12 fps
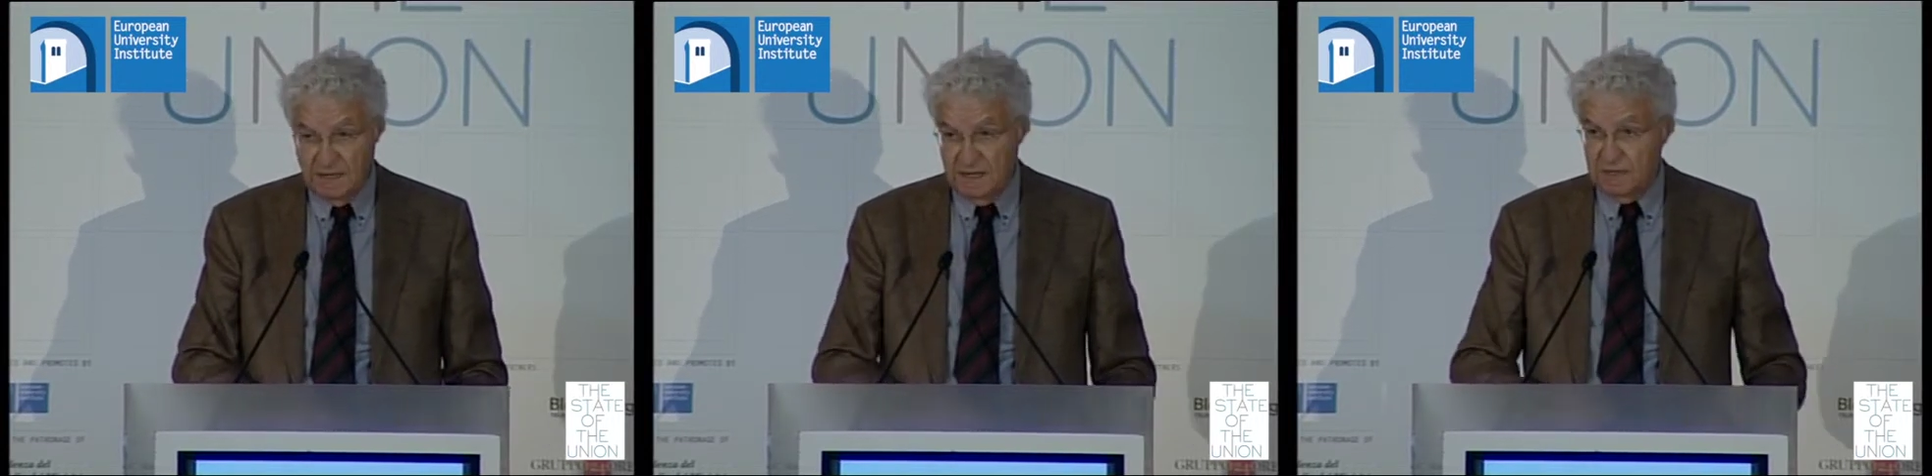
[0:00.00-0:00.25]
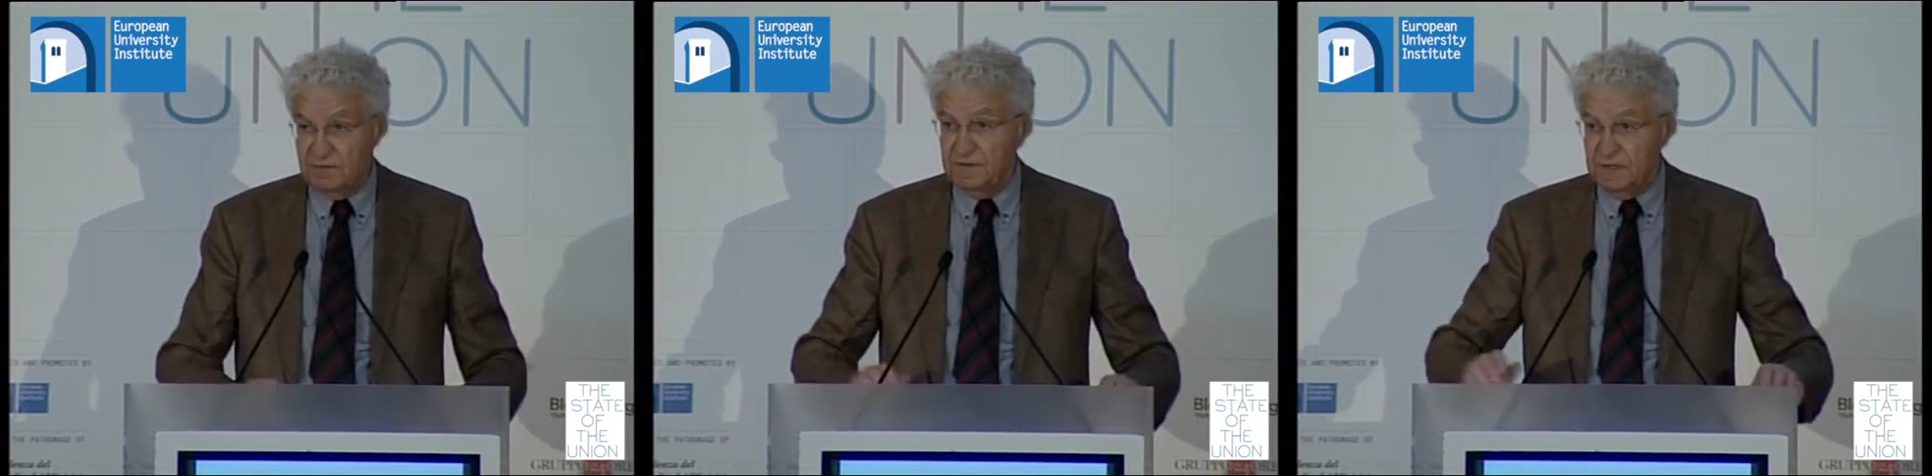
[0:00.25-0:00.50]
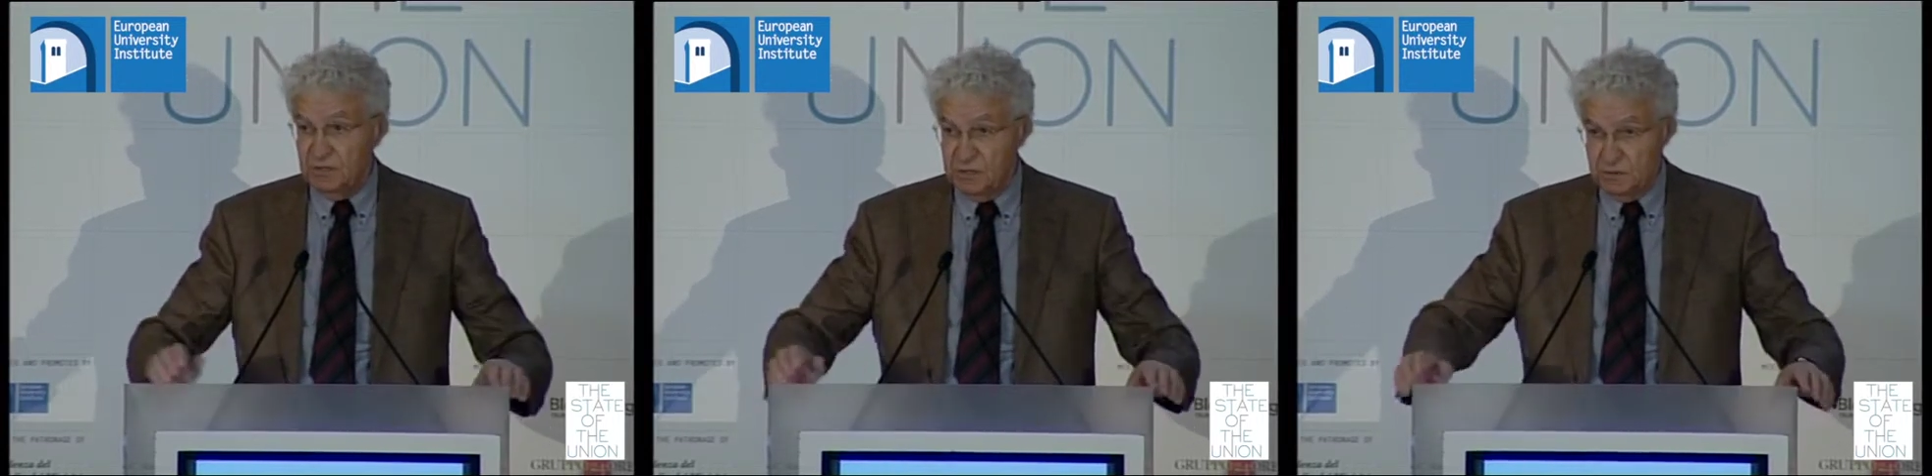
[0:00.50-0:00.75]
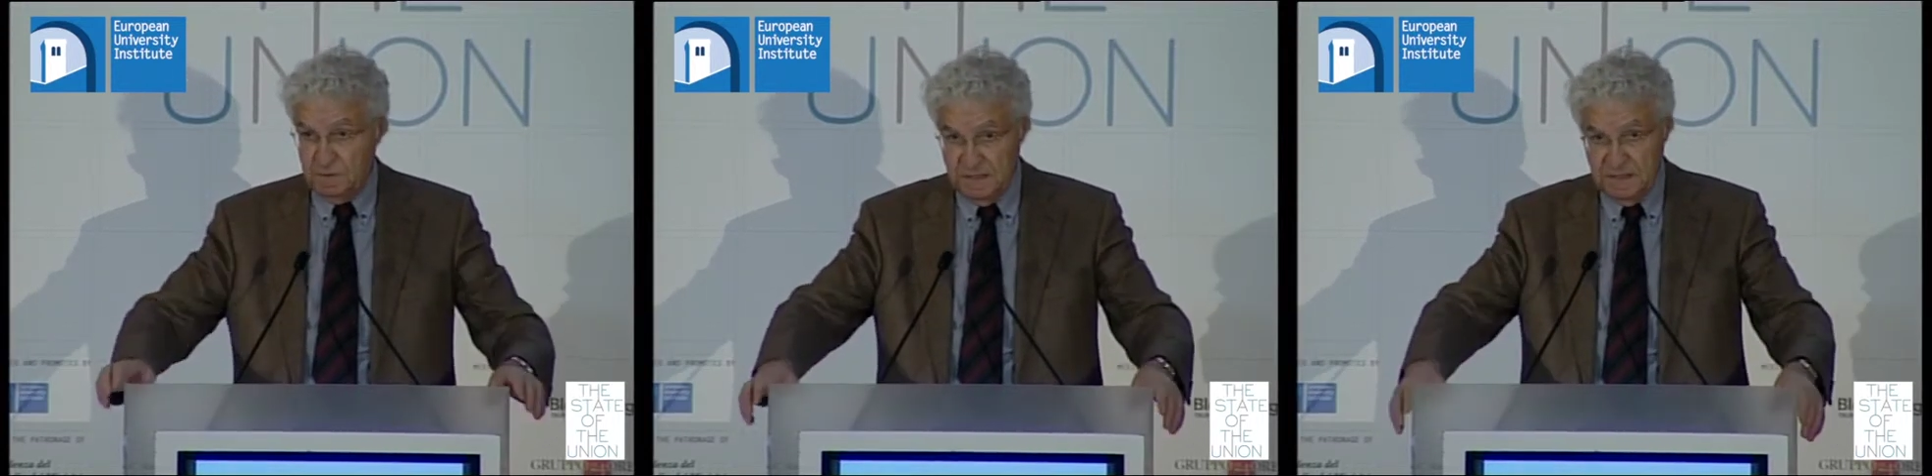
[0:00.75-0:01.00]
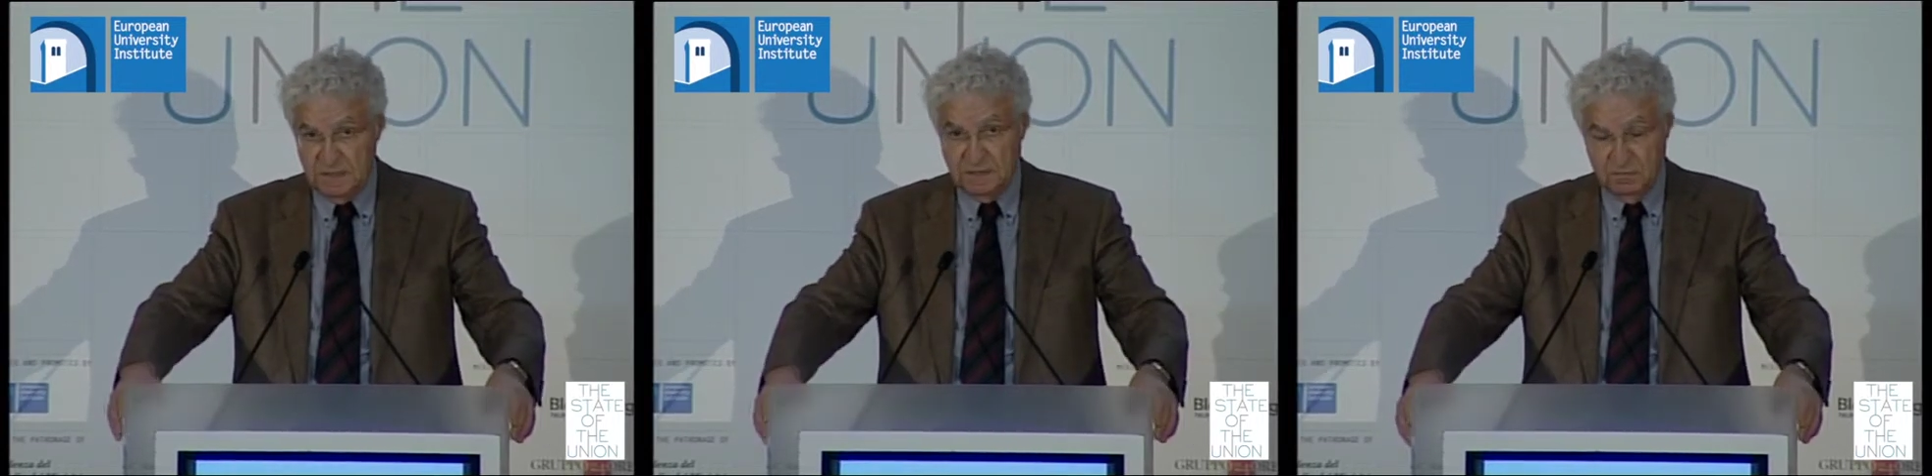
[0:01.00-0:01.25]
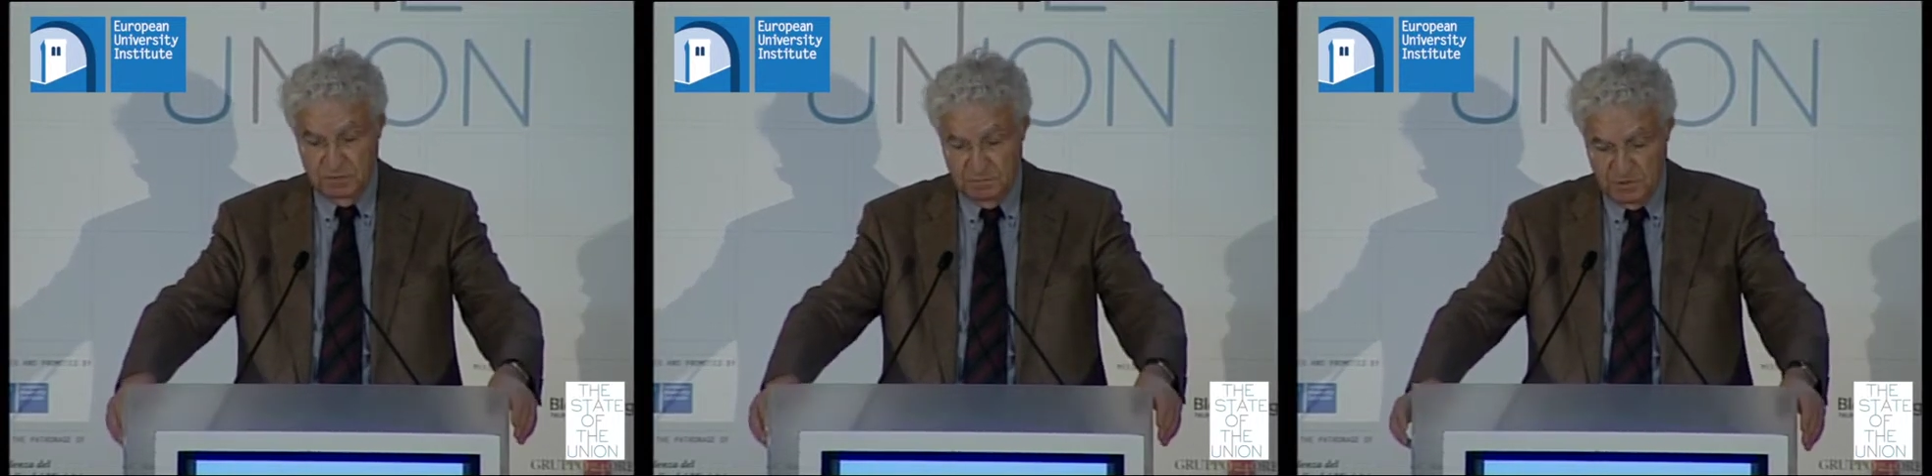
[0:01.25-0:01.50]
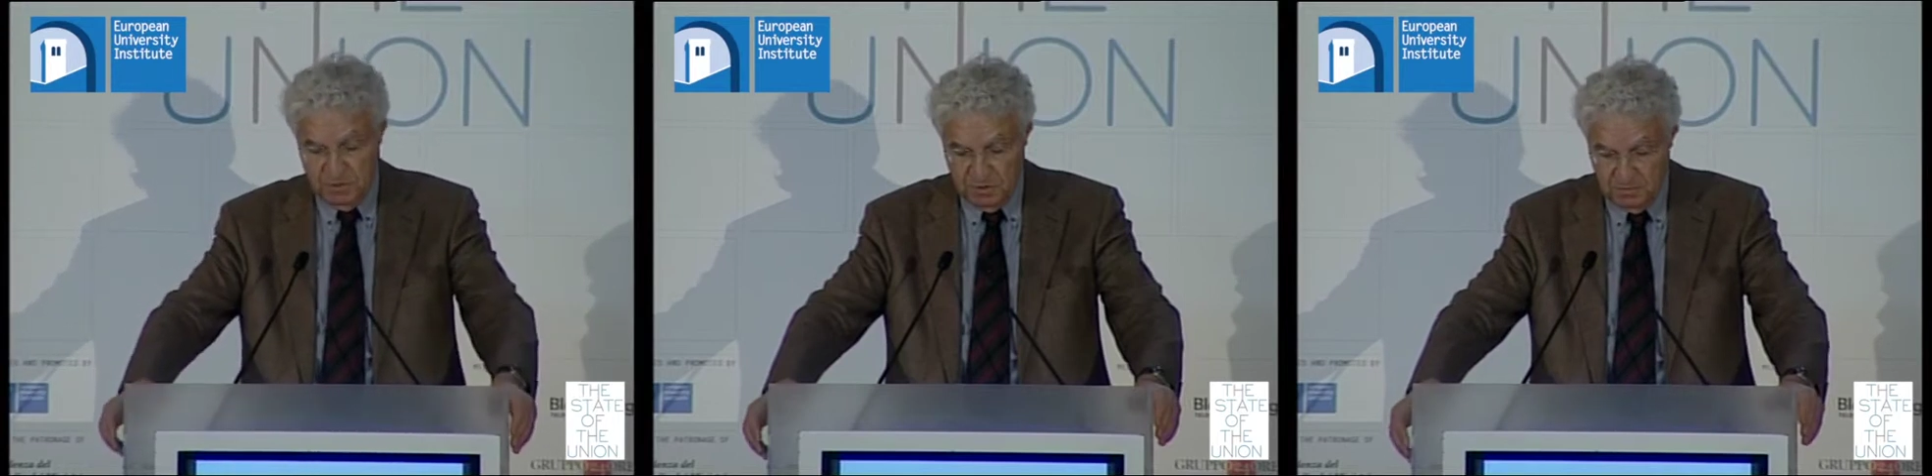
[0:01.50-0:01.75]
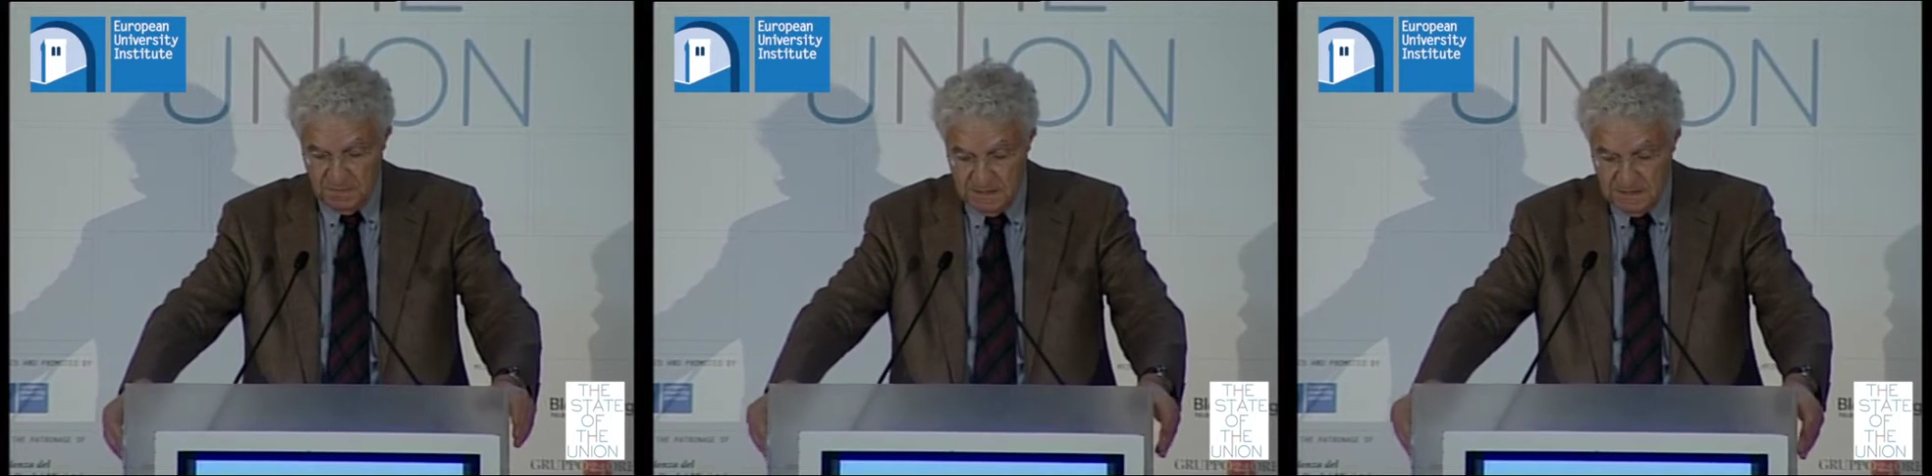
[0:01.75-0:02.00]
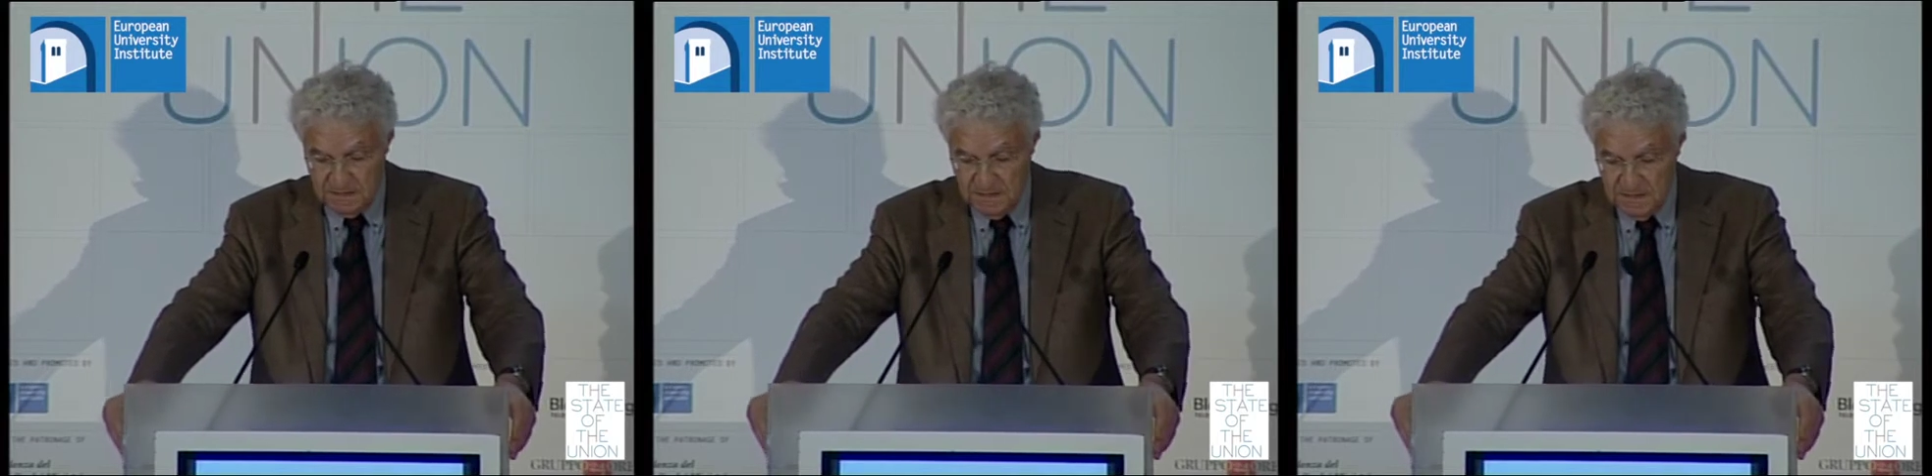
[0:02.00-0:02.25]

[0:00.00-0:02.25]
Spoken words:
at various speeds, we must admit,